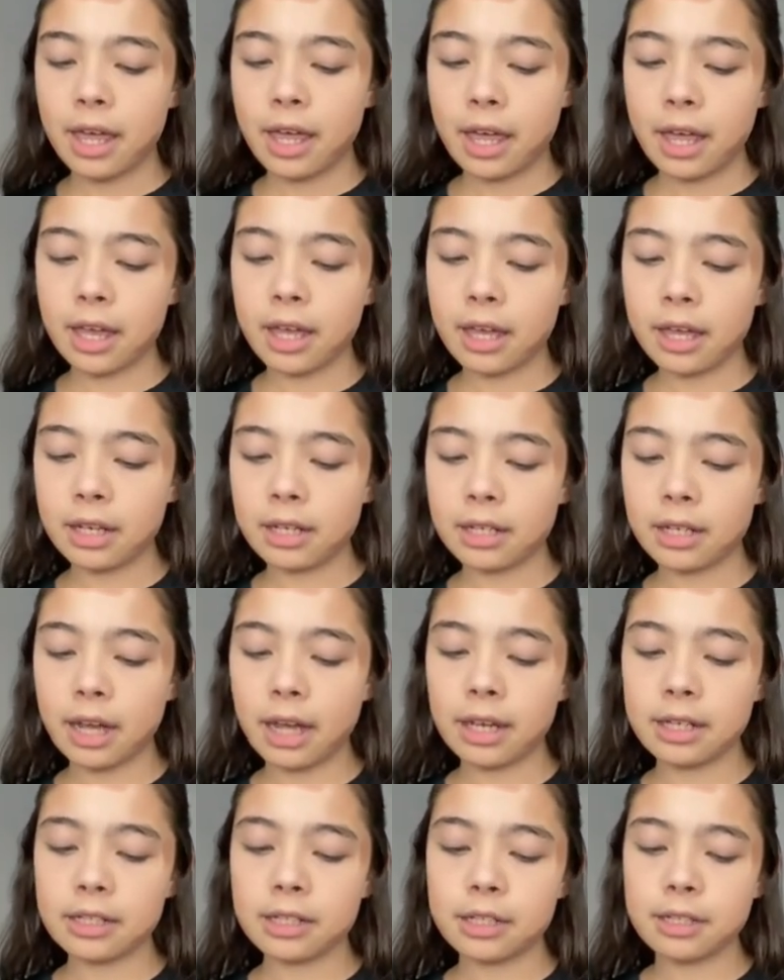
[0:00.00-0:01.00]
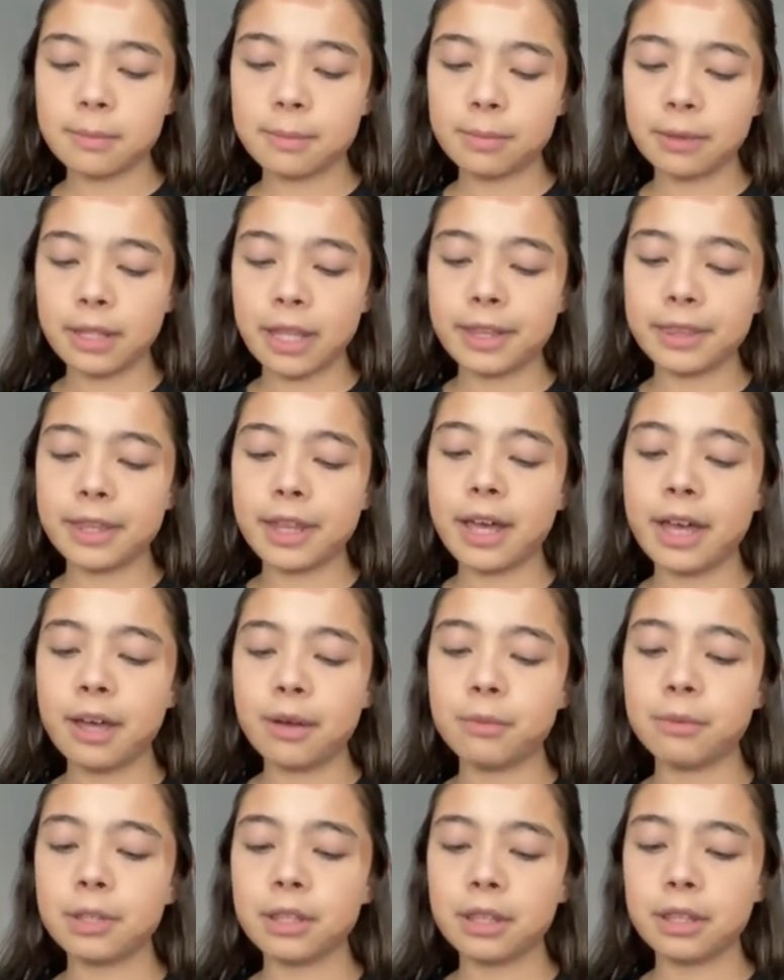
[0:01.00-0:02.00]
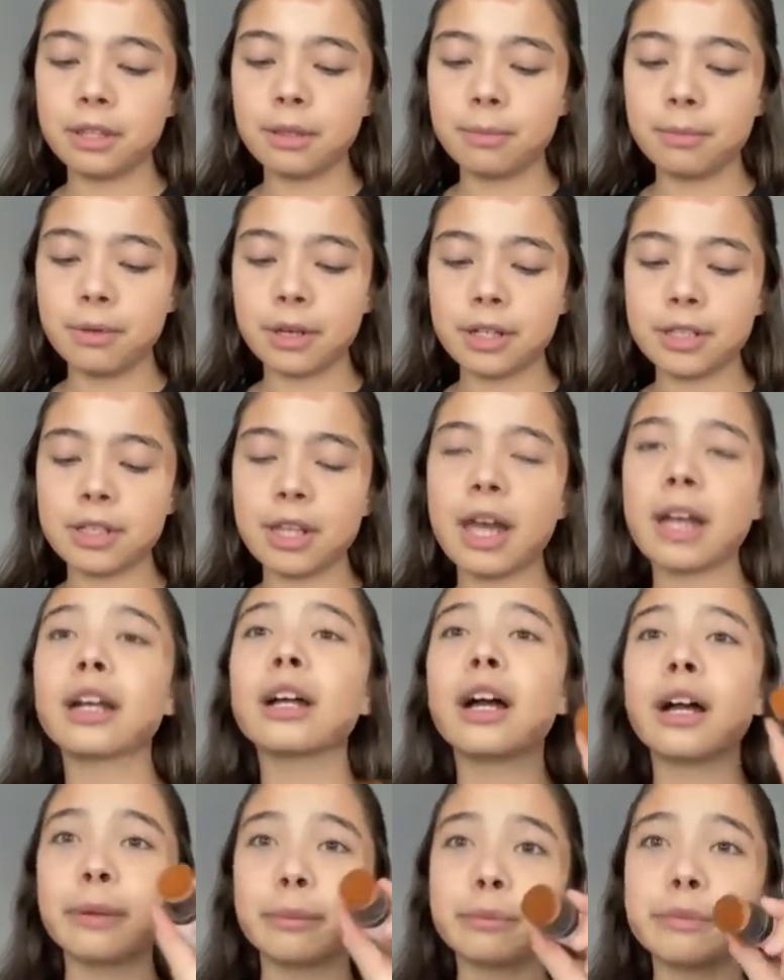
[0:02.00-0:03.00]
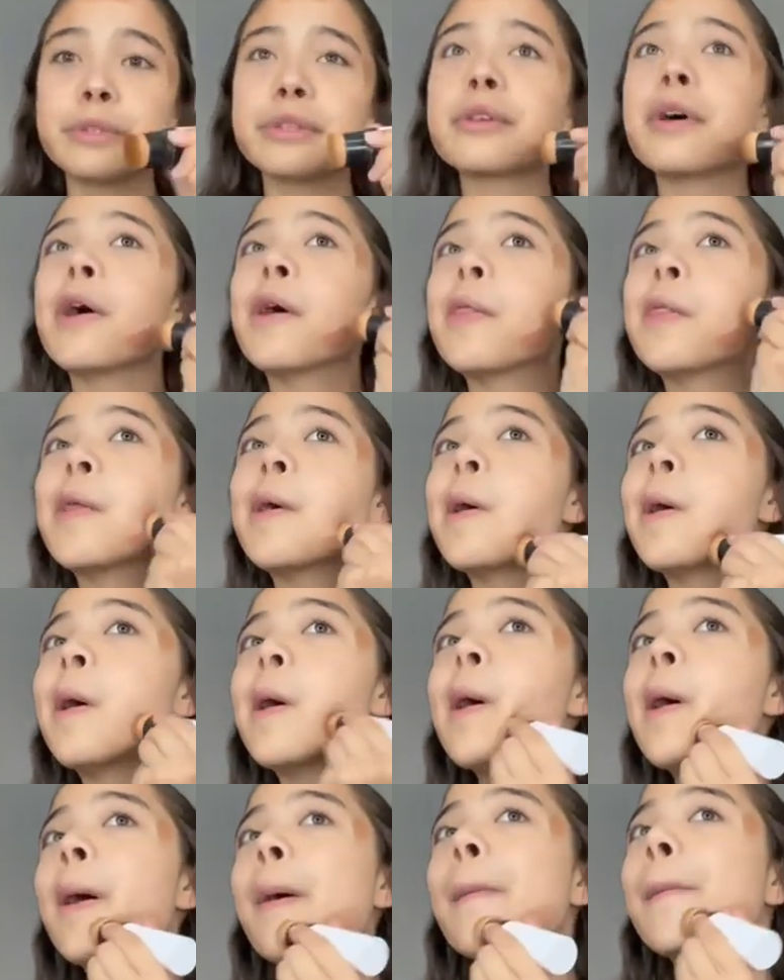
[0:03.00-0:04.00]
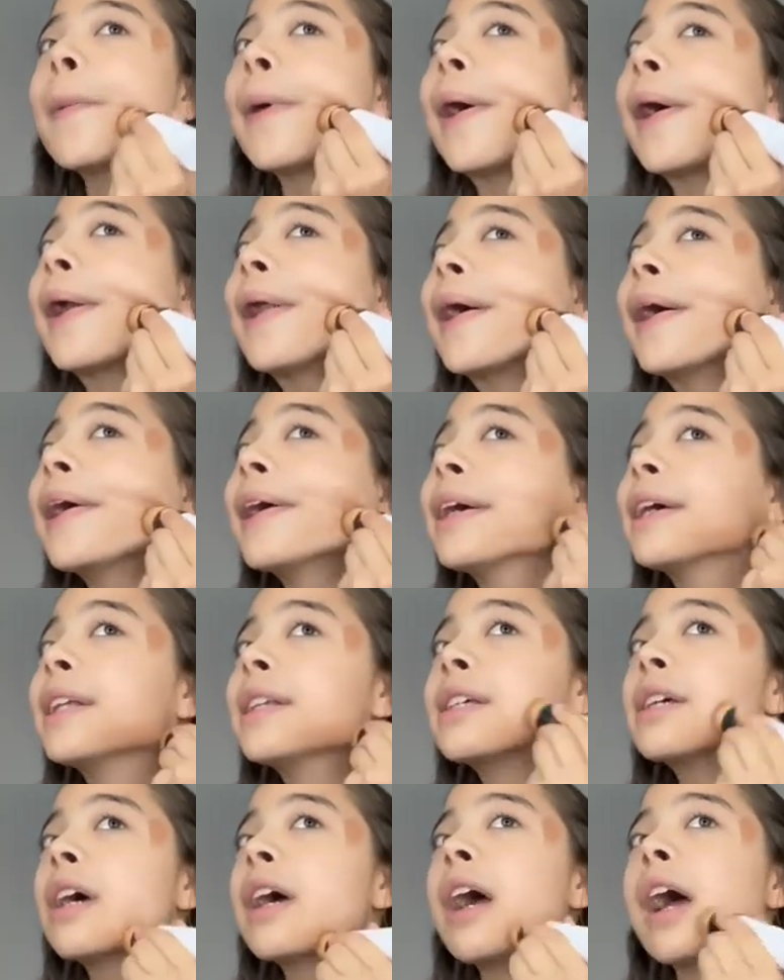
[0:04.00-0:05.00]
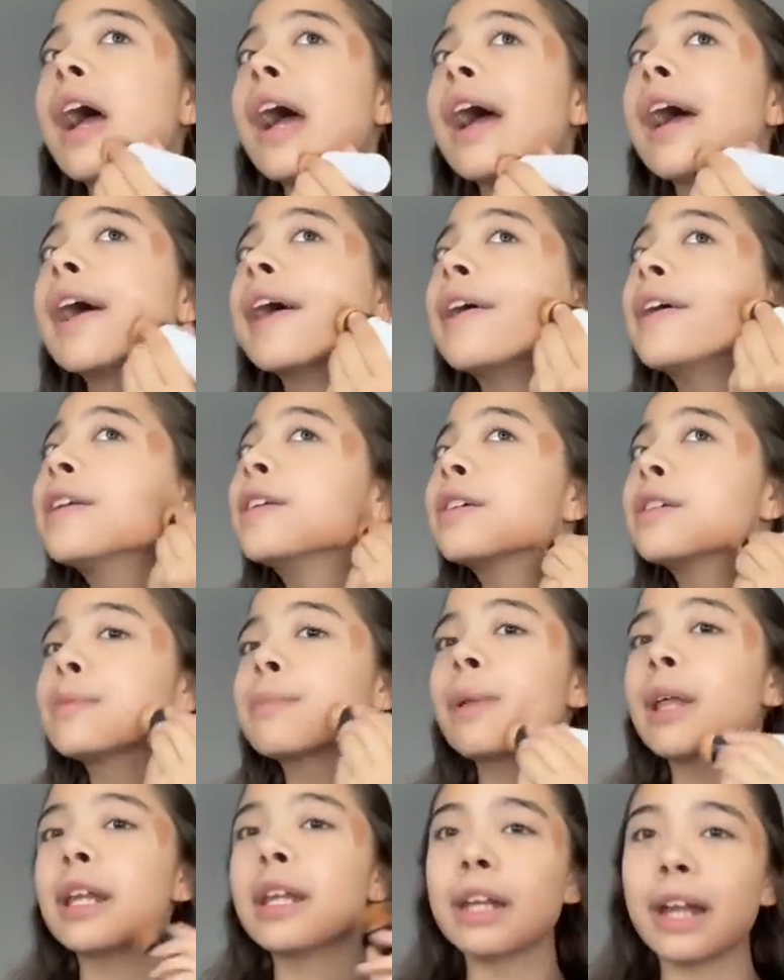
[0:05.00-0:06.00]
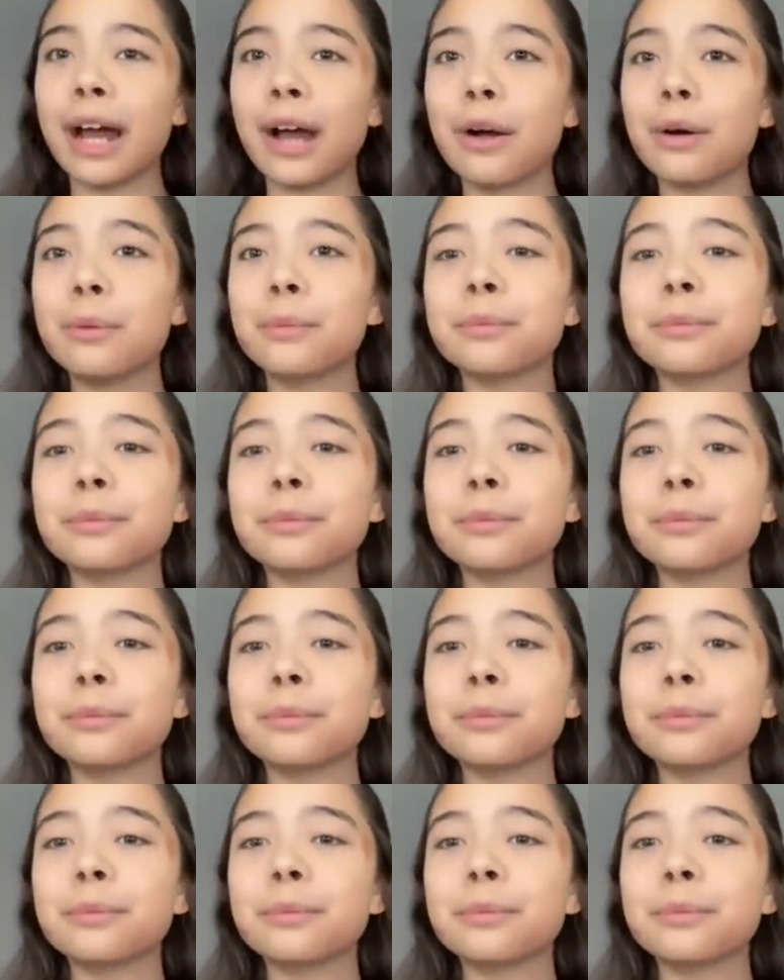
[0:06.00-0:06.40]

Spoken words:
And I just blend that with the brush that comes on the product and just blend it out.